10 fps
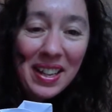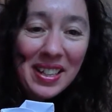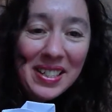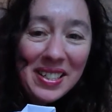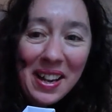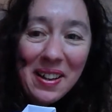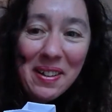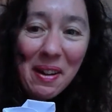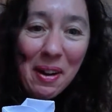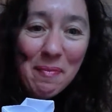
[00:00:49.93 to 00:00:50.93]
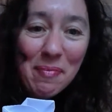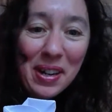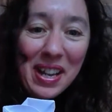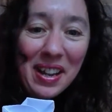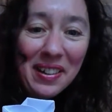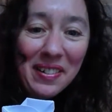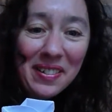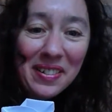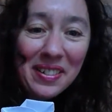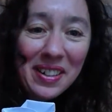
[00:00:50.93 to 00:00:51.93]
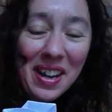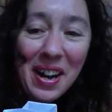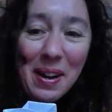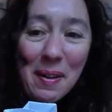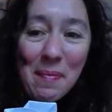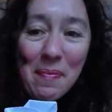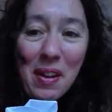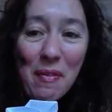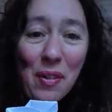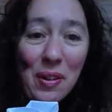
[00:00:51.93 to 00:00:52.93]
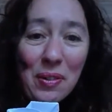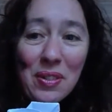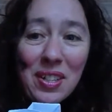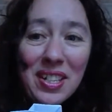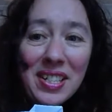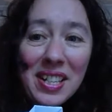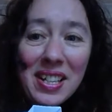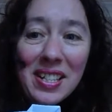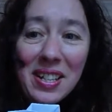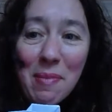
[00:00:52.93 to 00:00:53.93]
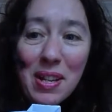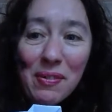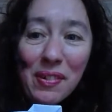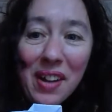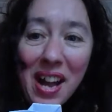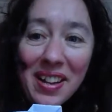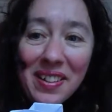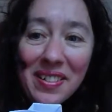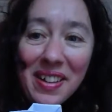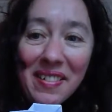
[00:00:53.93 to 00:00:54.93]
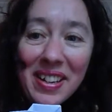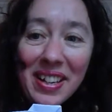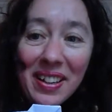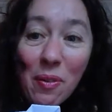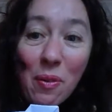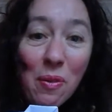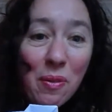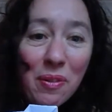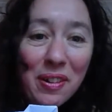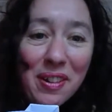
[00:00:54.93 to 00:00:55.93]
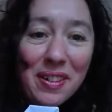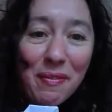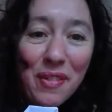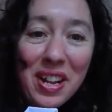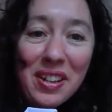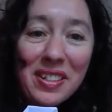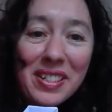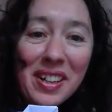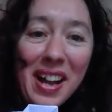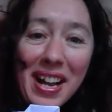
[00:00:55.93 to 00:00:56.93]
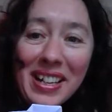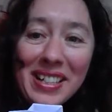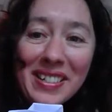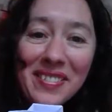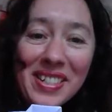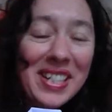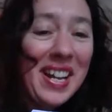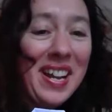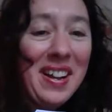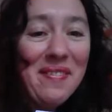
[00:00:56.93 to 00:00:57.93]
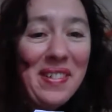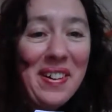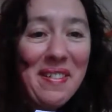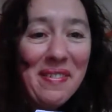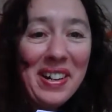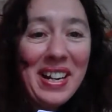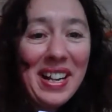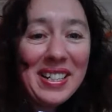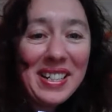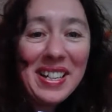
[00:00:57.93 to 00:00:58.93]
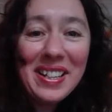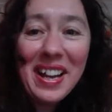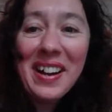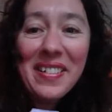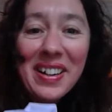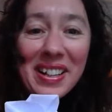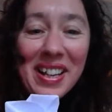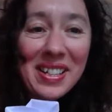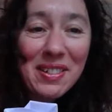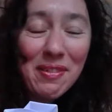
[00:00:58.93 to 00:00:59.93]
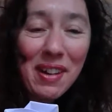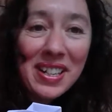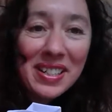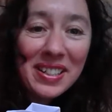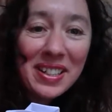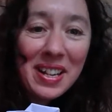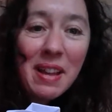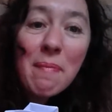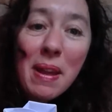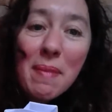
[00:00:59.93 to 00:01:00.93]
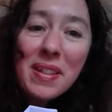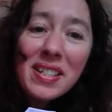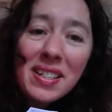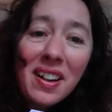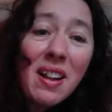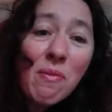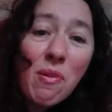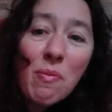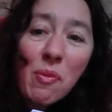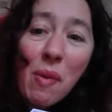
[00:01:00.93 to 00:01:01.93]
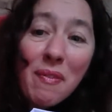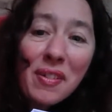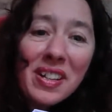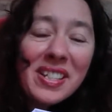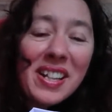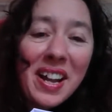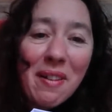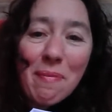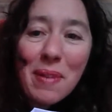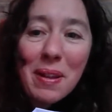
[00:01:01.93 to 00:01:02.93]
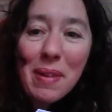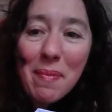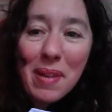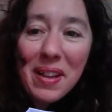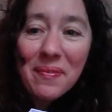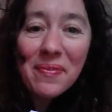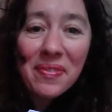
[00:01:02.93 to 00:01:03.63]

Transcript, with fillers: So I'm bringing along um, a fold which I just think is so beautiful. Hello, Eric. Oh, good. Fingers are active today. I'm very, very glad to hear that, Eric. That's great. Maybe the slightly warmer weather is that helping? Maybe.